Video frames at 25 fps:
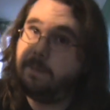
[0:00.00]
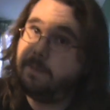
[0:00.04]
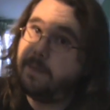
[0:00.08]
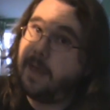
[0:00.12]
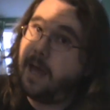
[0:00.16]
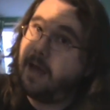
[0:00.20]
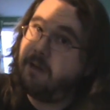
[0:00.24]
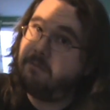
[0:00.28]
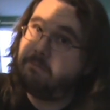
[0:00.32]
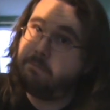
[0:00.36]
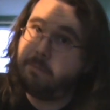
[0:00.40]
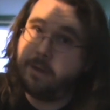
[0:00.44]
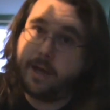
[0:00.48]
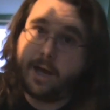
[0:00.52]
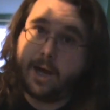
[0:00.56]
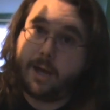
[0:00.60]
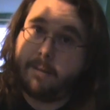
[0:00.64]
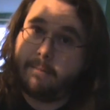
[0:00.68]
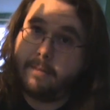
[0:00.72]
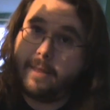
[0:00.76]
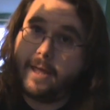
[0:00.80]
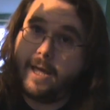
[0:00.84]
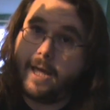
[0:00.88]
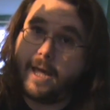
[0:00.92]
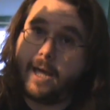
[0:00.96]
that bit
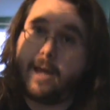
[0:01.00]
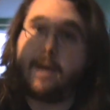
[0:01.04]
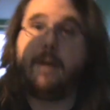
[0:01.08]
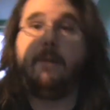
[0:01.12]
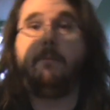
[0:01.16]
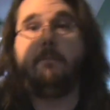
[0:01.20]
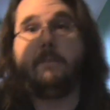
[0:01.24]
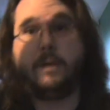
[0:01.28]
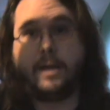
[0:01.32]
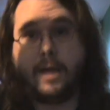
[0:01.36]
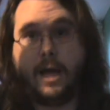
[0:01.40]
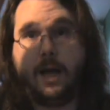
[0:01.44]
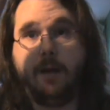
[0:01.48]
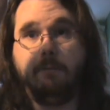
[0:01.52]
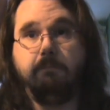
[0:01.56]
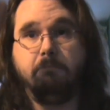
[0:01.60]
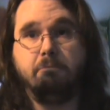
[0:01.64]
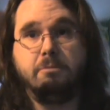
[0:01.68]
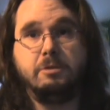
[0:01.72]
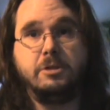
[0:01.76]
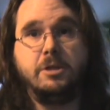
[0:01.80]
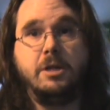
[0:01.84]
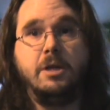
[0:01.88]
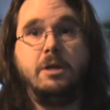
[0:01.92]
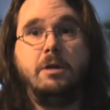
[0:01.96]
up there
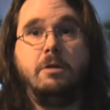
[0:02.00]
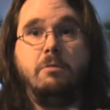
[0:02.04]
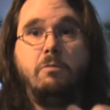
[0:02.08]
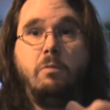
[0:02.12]
becomes